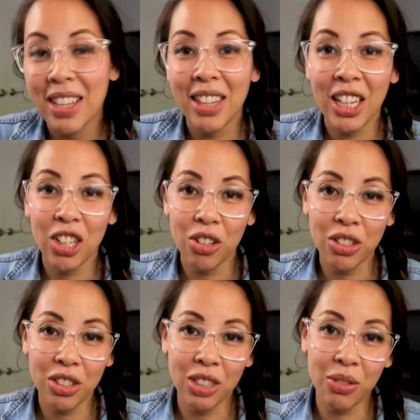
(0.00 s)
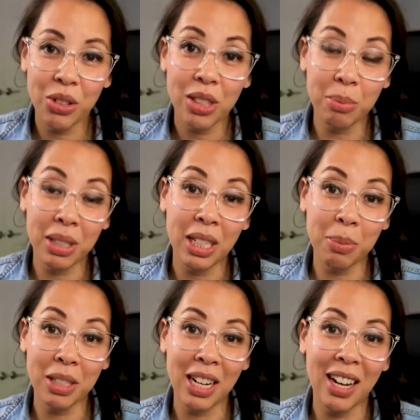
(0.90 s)
They can also give you some
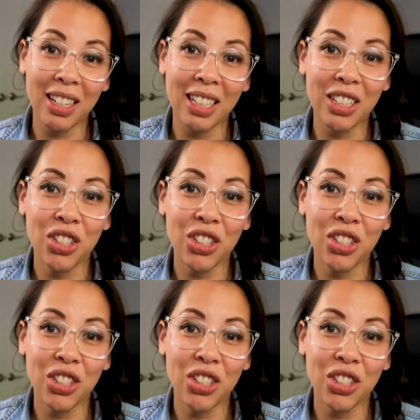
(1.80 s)
tips on how to get